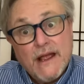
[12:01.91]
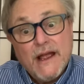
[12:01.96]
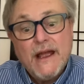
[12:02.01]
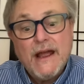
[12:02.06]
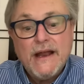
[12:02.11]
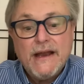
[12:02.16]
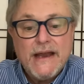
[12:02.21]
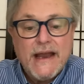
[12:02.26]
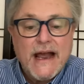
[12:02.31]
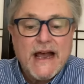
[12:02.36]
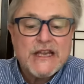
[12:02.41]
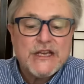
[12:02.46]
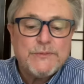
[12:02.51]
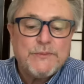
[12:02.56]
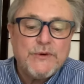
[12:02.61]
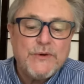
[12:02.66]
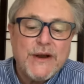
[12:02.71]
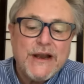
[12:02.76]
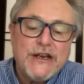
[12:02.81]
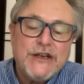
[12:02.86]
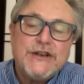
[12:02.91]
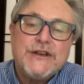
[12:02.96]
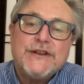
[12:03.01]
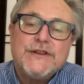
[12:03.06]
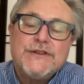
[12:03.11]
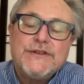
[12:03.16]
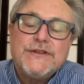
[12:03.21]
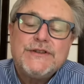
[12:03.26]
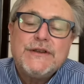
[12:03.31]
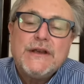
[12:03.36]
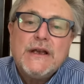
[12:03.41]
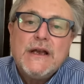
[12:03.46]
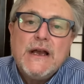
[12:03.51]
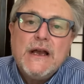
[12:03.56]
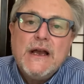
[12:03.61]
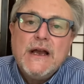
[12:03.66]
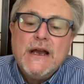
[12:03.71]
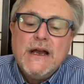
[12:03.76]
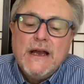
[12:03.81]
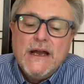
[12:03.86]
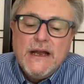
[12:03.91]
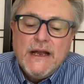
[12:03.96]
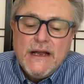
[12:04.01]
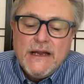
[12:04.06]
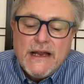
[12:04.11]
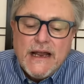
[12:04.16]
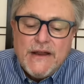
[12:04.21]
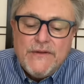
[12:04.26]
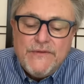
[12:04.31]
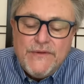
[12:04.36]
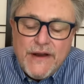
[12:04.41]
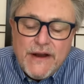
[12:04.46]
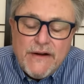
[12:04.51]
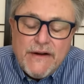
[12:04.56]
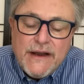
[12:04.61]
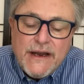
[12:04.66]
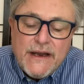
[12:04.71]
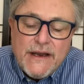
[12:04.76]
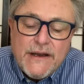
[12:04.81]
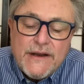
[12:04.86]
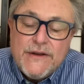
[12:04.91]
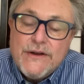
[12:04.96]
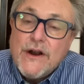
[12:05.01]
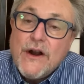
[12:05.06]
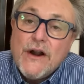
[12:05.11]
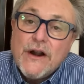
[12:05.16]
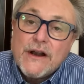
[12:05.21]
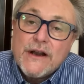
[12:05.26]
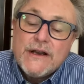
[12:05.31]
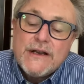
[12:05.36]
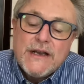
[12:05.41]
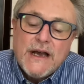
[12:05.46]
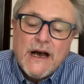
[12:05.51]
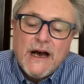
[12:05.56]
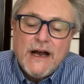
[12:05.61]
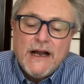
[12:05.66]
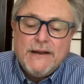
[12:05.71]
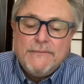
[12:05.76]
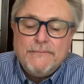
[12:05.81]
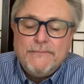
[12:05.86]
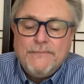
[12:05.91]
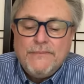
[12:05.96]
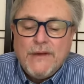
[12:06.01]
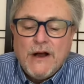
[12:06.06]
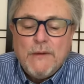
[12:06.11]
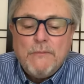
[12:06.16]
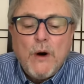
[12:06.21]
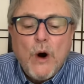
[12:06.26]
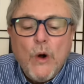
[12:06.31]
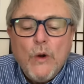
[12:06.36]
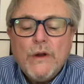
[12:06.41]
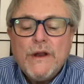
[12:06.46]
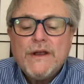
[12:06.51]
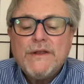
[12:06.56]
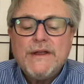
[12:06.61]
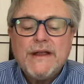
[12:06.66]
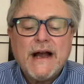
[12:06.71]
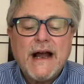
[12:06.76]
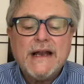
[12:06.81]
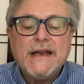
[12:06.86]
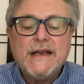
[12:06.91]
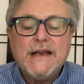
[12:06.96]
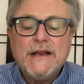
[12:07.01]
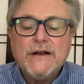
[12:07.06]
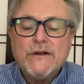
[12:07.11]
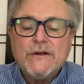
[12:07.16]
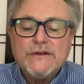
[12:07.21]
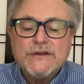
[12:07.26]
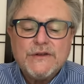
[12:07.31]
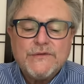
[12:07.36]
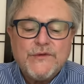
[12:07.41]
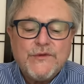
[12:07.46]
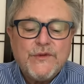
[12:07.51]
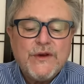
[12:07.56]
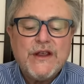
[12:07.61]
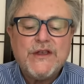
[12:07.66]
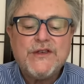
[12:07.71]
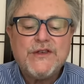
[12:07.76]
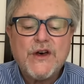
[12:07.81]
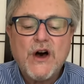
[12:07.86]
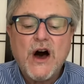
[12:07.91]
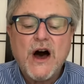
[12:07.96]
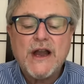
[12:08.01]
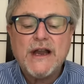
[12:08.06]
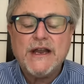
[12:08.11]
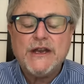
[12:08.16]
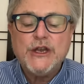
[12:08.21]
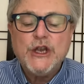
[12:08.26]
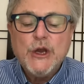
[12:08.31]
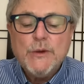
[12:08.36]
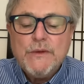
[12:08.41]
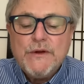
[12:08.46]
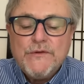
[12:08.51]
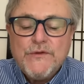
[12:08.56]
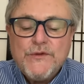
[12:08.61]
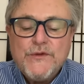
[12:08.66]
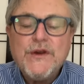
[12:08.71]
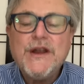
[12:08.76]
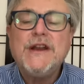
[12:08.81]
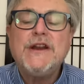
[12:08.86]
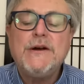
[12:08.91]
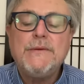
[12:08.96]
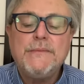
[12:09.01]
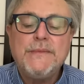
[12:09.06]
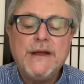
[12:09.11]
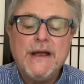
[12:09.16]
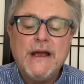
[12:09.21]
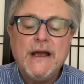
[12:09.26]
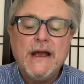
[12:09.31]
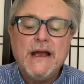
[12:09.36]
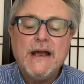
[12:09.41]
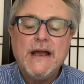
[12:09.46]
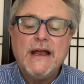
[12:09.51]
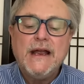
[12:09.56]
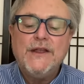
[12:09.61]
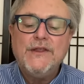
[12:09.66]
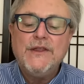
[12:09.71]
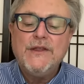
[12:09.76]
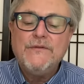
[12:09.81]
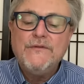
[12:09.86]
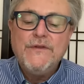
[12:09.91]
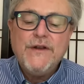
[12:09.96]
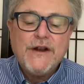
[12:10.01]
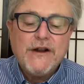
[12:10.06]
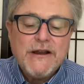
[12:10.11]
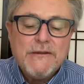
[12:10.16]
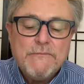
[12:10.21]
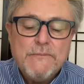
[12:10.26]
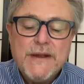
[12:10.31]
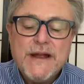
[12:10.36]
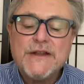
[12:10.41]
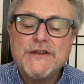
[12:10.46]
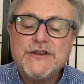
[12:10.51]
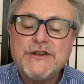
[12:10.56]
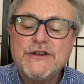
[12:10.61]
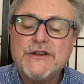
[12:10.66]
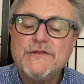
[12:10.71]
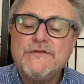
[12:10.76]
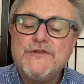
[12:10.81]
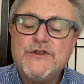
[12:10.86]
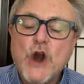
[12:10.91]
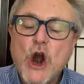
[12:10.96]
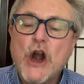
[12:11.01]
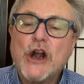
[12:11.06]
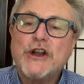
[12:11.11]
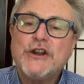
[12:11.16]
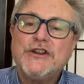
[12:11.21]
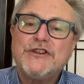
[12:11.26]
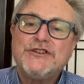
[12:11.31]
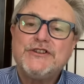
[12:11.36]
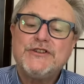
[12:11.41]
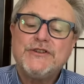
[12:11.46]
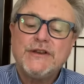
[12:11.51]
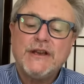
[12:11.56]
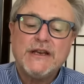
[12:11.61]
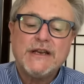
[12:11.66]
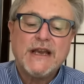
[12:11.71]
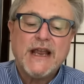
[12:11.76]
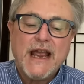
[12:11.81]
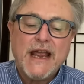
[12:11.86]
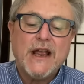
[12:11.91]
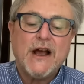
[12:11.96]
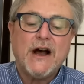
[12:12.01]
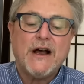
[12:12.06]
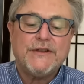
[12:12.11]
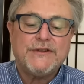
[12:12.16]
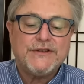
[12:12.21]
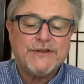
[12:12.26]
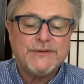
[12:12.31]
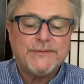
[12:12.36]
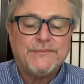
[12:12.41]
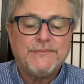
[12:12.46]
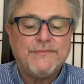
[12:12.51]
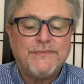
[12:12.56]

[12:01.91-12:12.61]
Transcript: Heady aspirations in a very dark time, upholding the ideals of free thought and human freedom in the very midst of darkness and chaos.